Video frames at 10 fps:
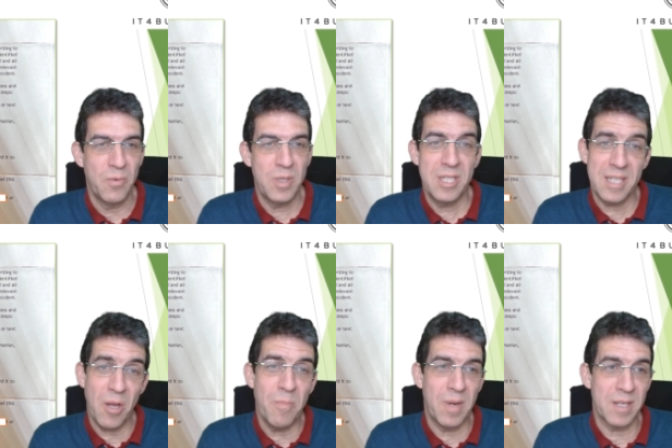which is a
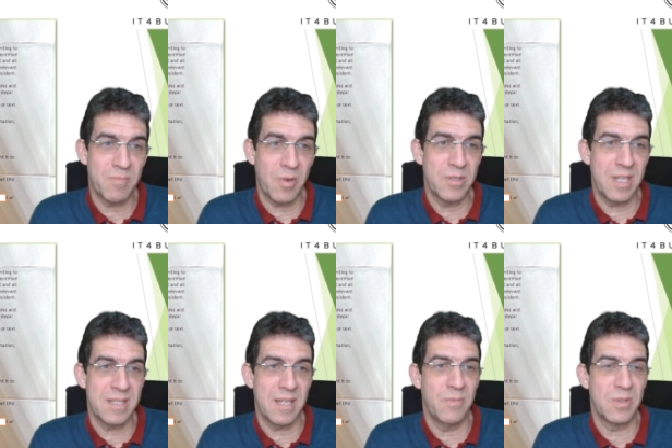complex
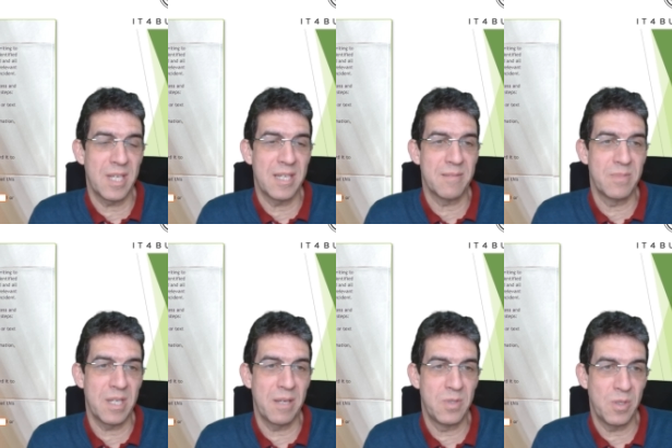process and will take some
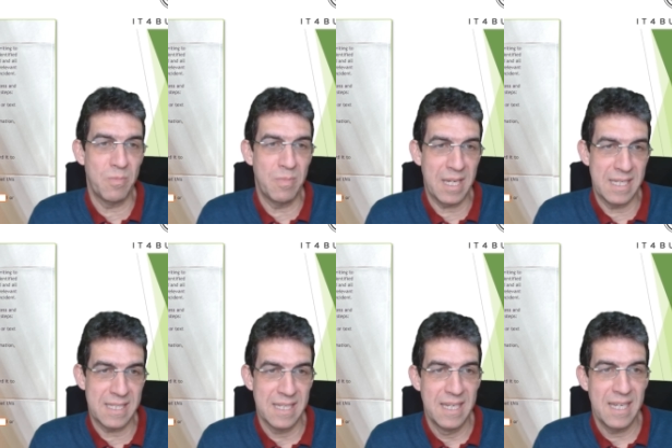time to complete.